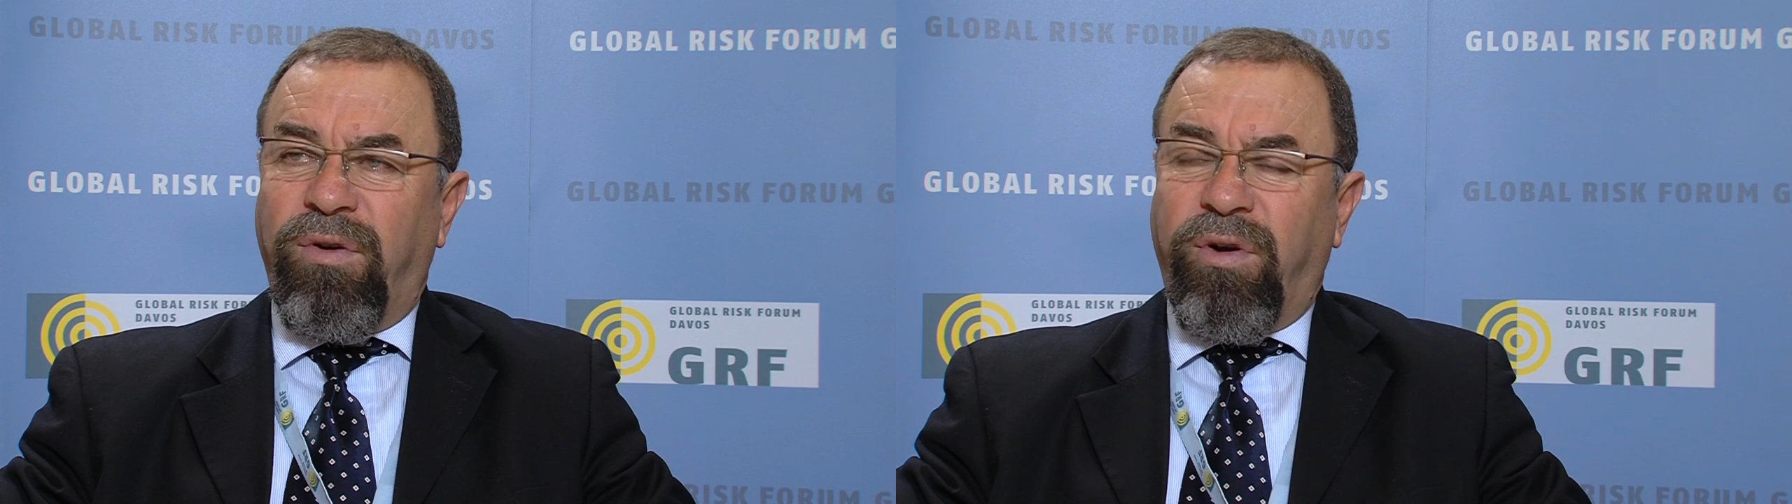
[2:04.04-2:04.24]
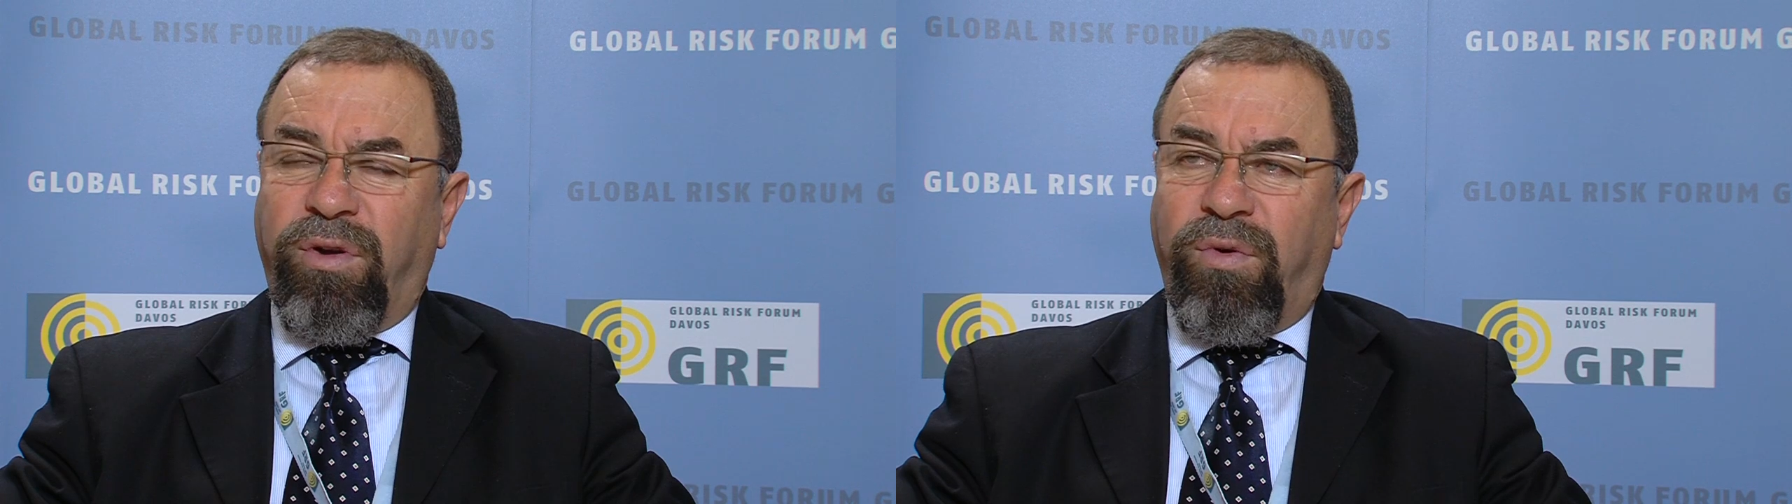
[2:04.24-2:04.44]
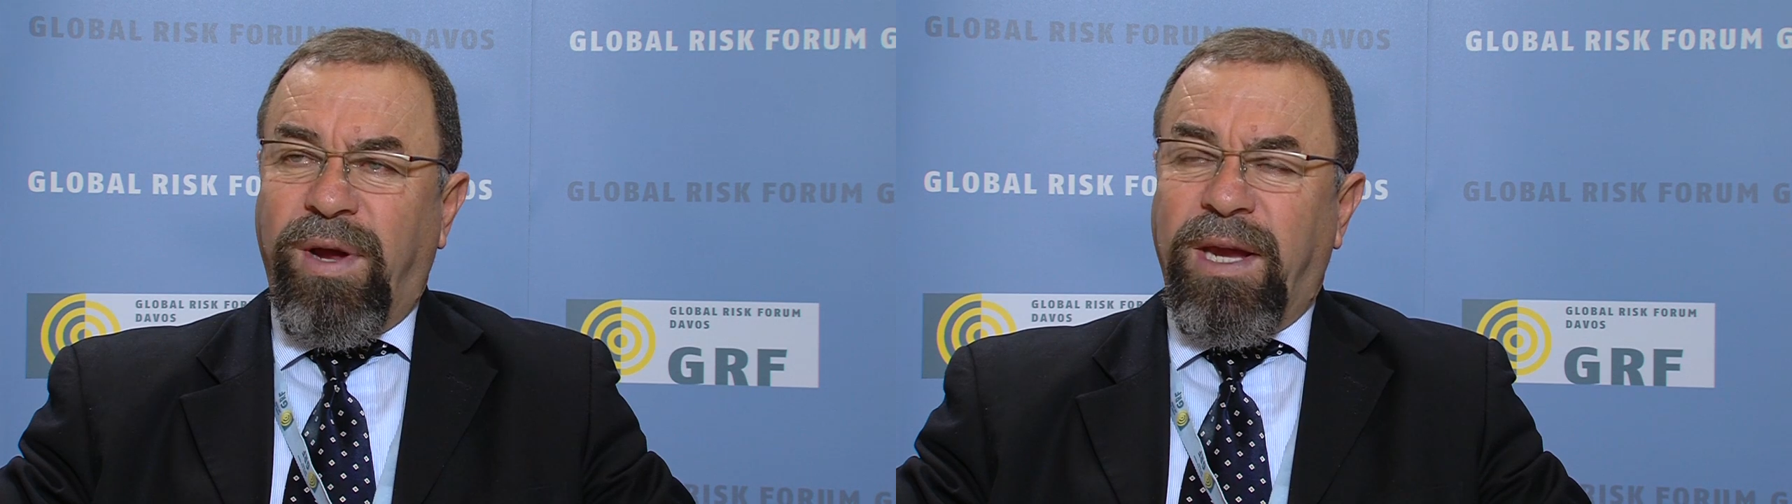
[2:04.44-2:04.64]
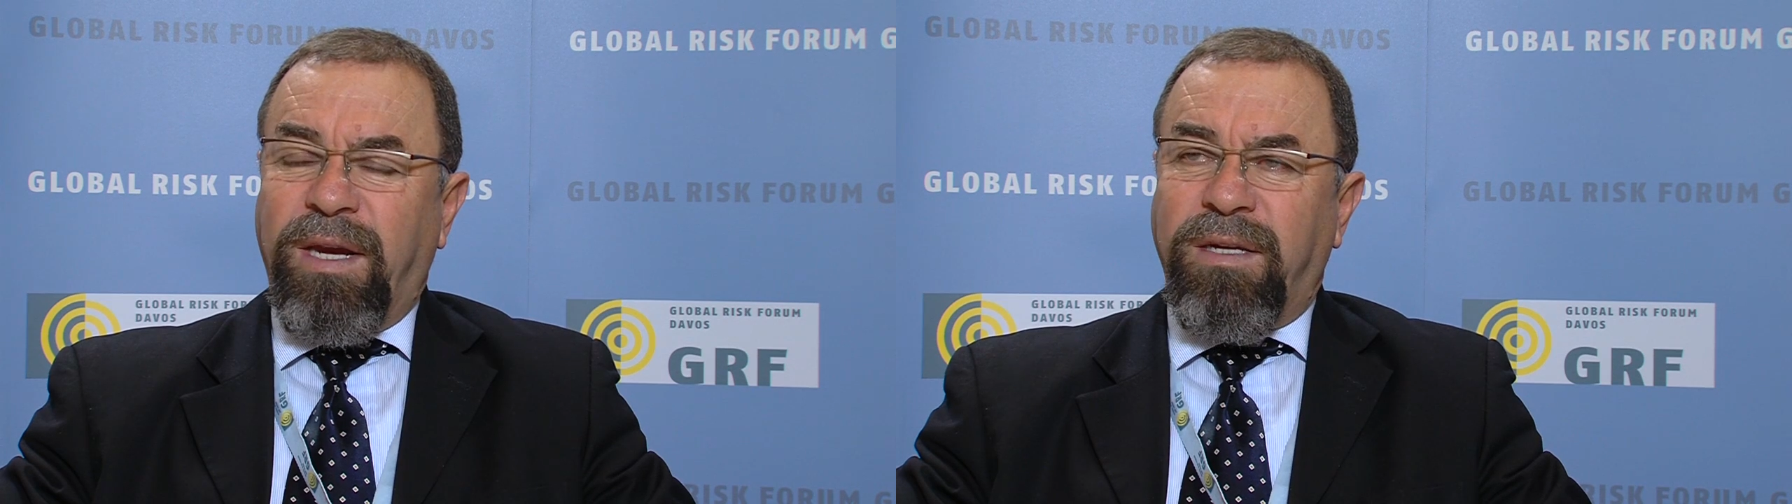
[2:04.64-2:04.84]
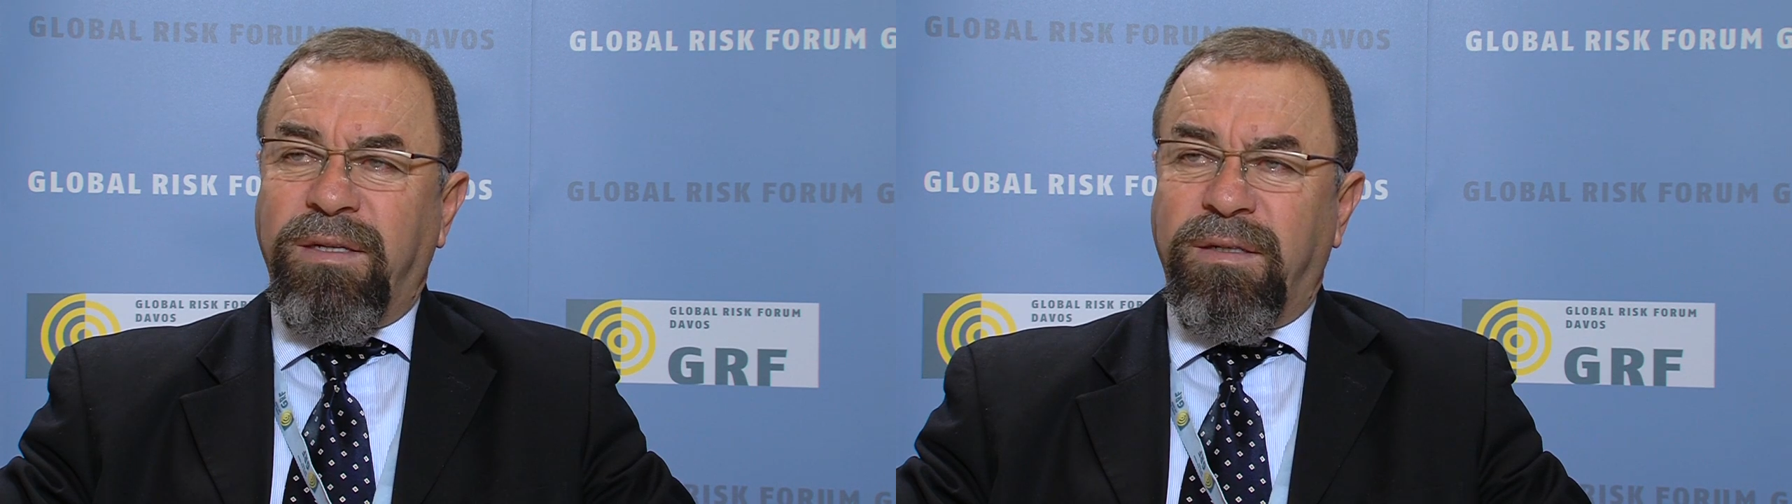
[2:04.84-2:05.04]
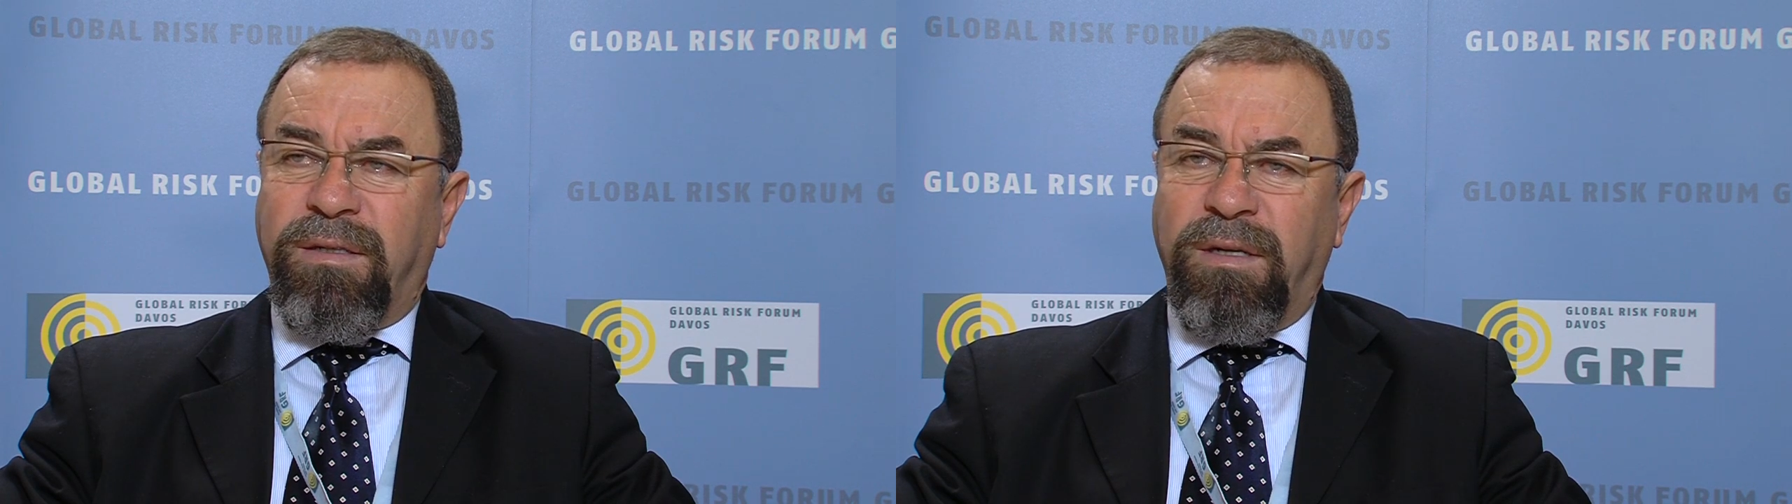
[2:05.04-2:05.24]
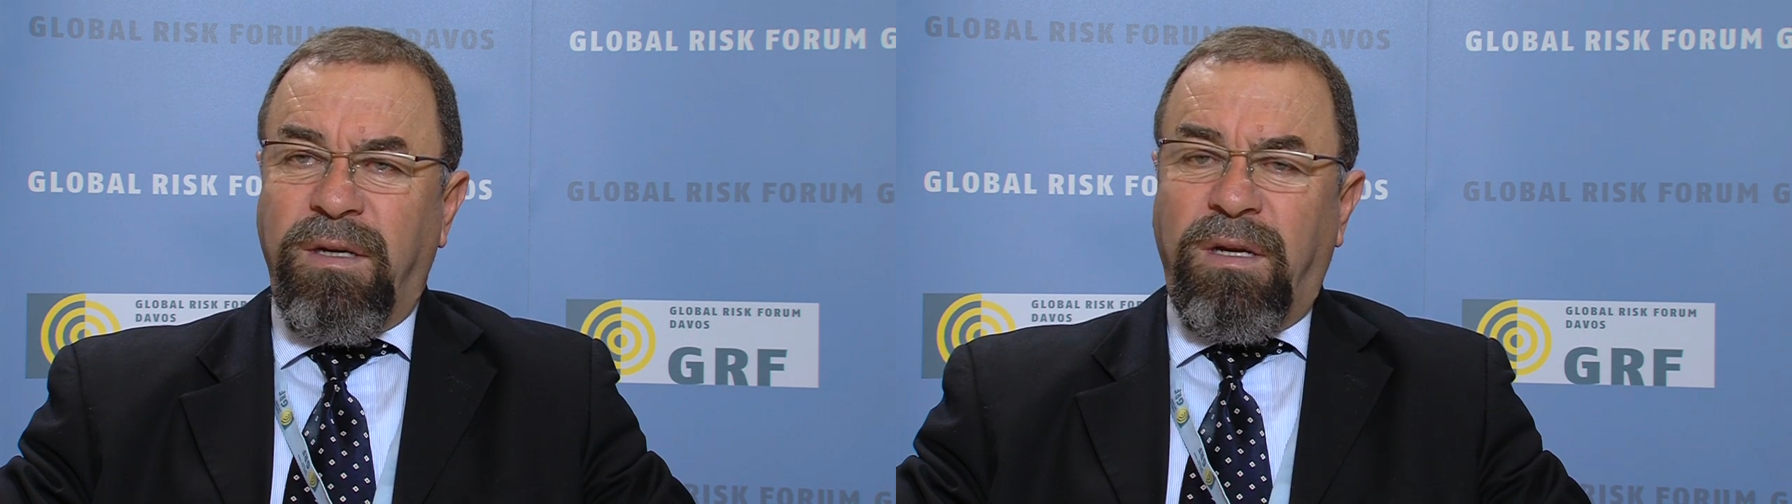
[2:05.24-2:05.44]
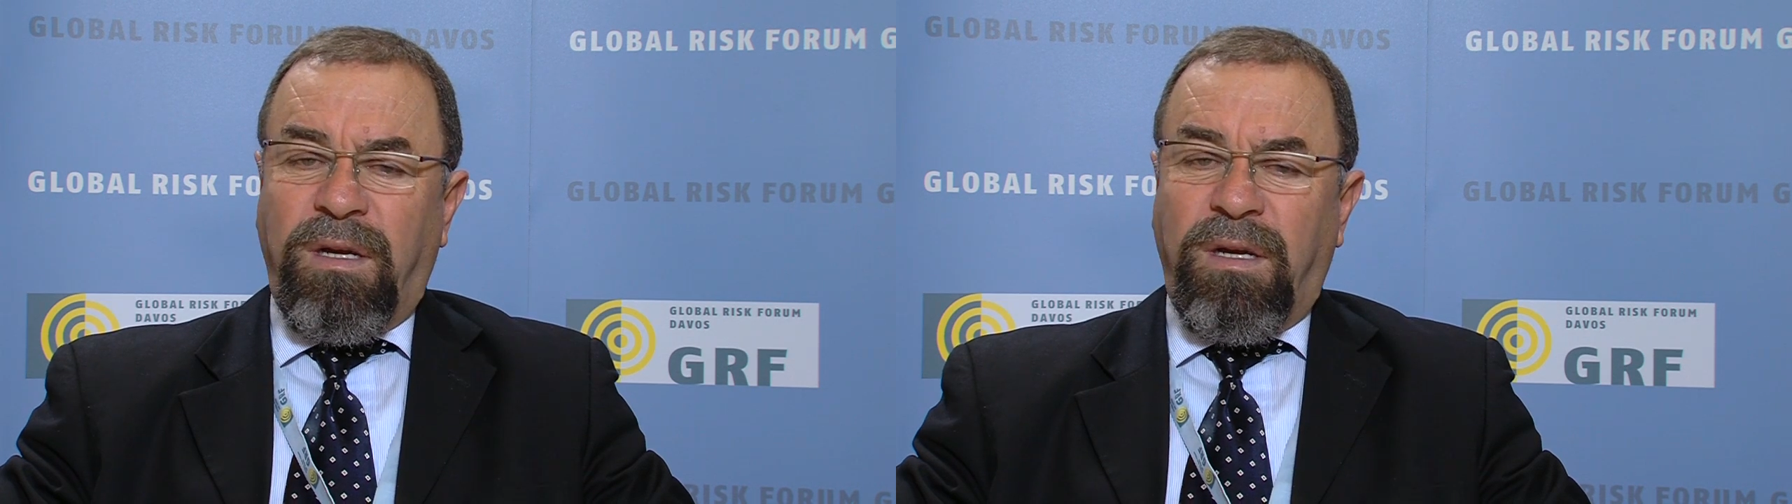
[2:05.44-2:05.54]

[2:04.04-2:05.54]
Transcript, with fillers: earthquakes,